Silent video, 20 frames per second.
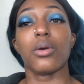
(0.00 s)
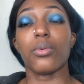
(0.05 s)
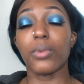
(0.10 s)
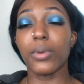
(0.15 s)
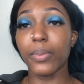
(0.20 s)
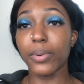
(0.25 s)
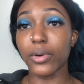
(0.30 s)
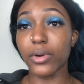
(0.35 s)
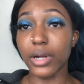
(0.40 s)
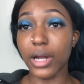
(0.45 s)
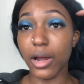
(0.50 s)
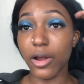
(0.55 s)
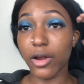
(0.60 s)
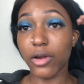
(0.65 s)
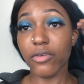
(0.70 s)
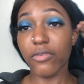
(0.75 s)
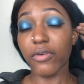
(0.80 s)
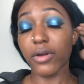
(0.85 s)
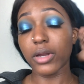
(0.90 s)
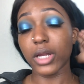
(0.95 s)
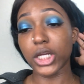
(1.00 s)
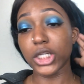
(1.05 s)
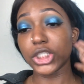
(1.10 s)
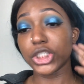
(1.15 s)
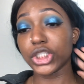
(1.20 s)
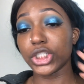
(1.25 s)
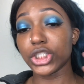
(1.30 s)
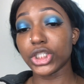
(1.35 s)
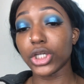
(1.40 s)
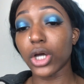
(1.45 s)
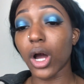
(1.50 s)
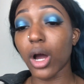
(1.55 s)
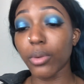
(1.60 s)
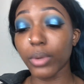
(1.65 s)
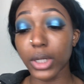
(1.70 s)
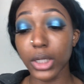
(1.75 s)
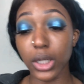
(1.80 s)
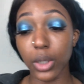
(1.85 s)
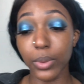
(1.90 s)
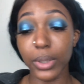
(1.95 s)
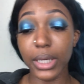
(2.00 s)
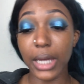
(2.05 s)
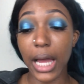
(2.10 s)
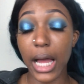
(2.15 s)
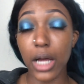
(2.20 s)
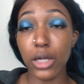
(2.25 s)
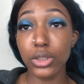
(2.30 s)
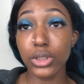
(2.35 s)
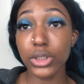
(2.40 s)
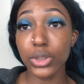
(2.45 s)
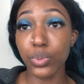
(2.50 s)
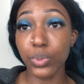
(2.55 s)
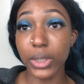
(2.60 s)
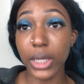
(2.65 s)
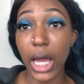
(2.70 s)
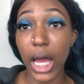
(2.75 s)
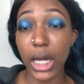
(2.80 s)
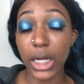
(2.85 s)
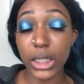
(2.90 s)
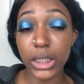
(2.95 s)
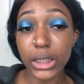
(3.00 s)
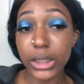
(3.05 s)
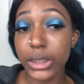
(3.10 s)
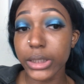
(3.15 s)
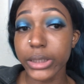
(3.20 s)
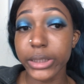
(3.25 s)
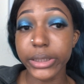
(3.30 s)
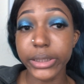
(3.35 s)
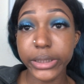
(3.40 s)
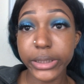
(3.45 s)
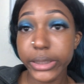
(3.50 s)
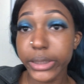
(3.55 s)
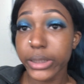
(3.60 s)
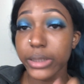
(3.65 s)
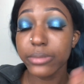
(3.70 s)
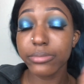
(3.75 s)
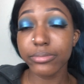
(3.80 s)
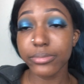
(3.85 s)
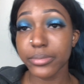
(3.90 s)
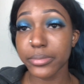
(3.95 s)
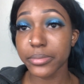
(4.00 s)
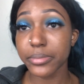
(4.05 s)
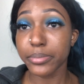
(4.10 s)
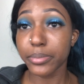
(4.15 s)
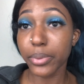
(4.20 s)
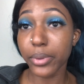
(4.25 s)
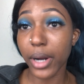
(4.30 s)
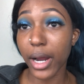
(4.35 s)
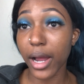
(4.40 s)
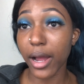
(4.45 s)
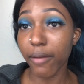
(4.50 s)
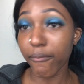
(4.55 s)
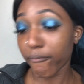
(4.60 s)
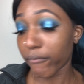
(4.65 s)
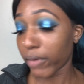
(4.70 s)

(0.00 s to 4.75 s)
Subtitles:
we put on our foundation, y'all already know we gotta prime